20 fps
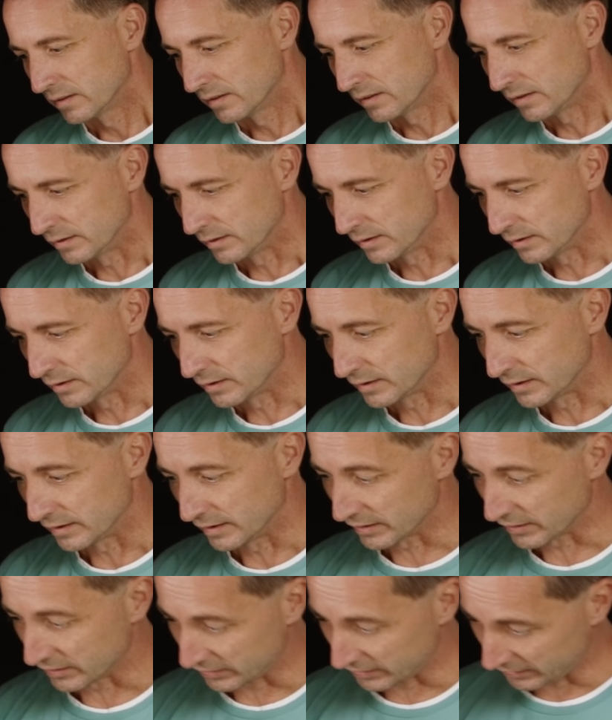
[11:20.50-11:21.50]
And
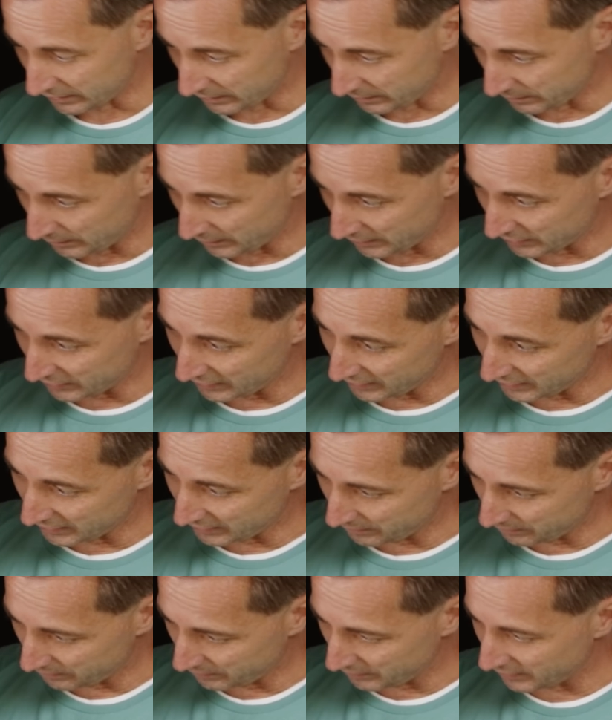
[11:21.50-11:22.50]
yes, as said,
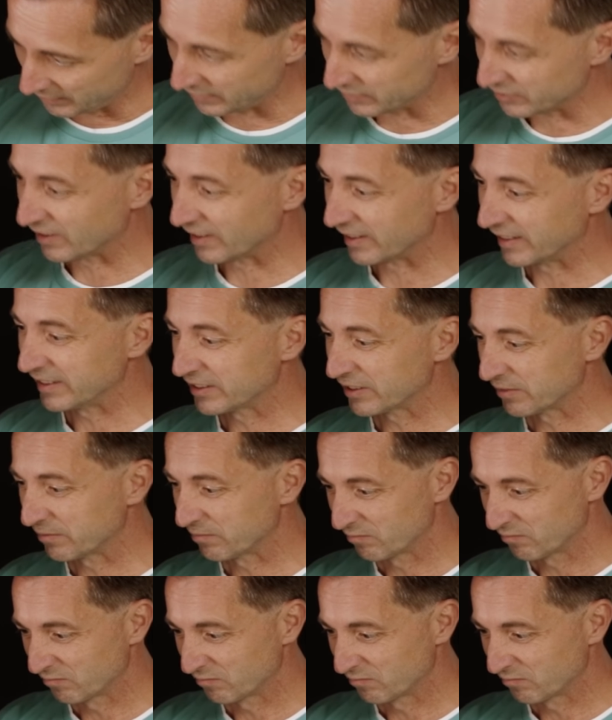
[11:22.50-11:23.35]
it is late.